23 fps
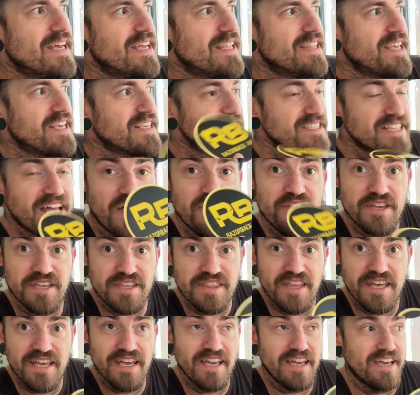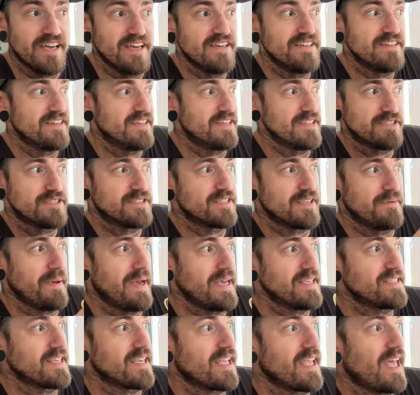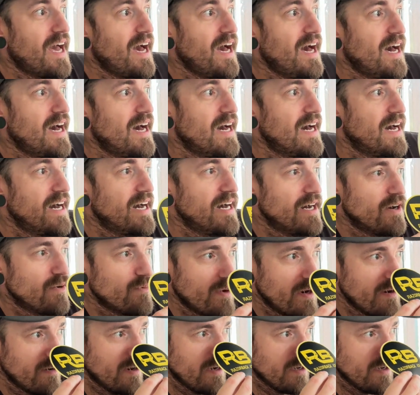There's nothing there. It's amazing. Where